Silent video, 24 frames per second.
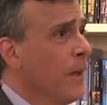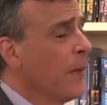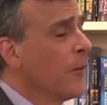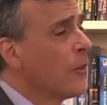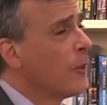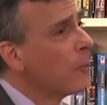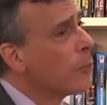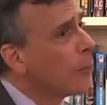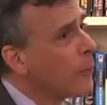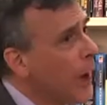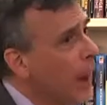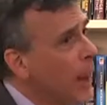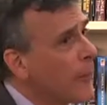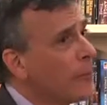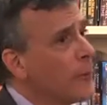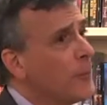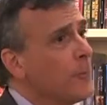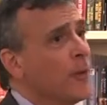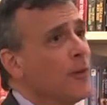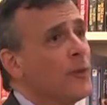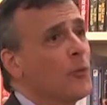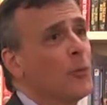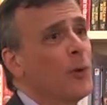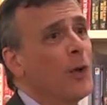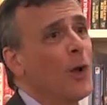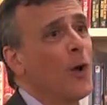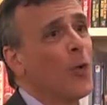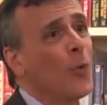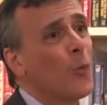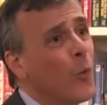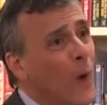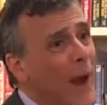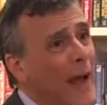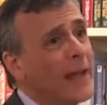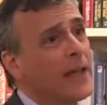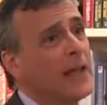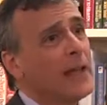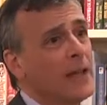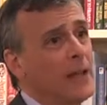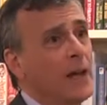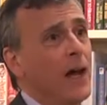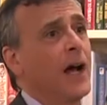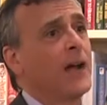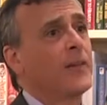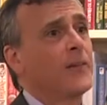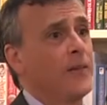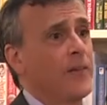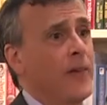The problem is we don't
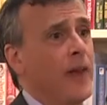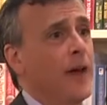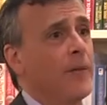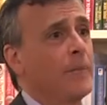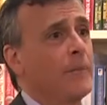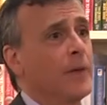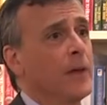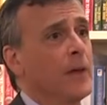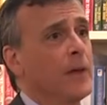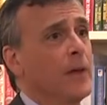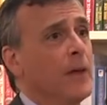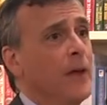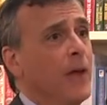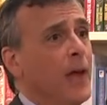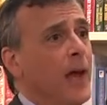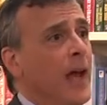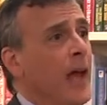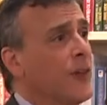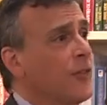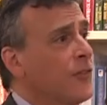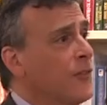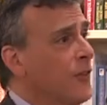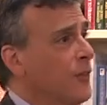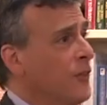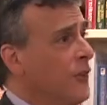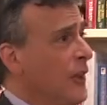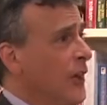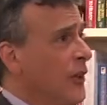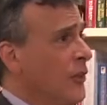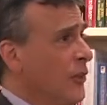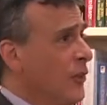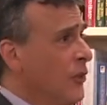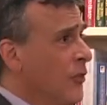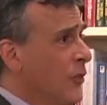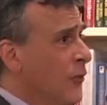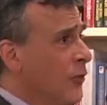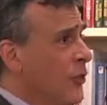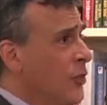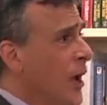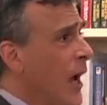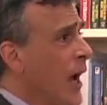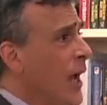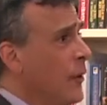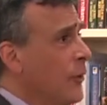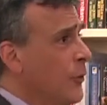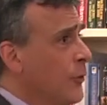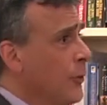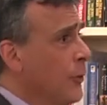recognize them as diseases of
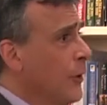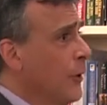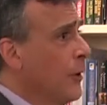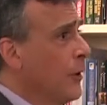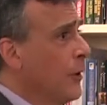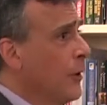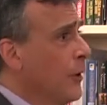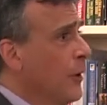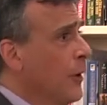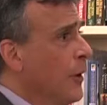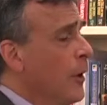childhood.